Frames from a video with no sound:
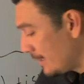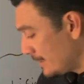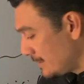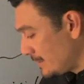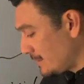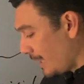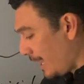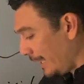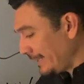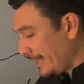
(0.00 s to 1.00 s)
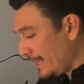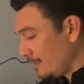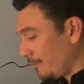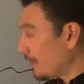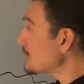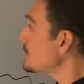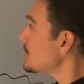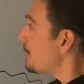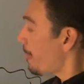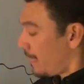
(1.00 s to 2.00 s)
Sine
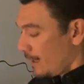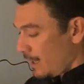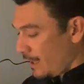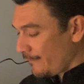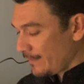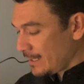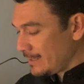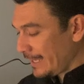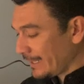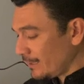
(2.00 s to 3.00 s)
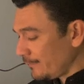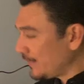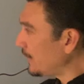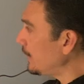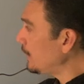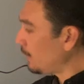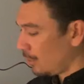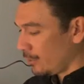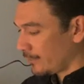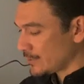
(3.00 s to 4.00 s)
inverse of -2
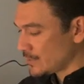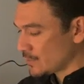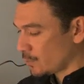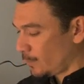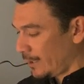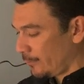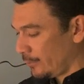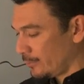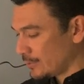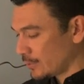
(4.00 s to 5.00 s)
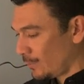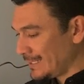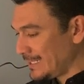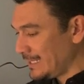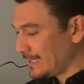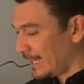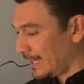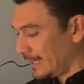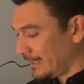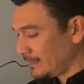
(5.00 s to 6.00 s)
over square root
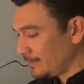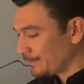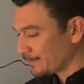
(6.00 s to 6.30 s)
29.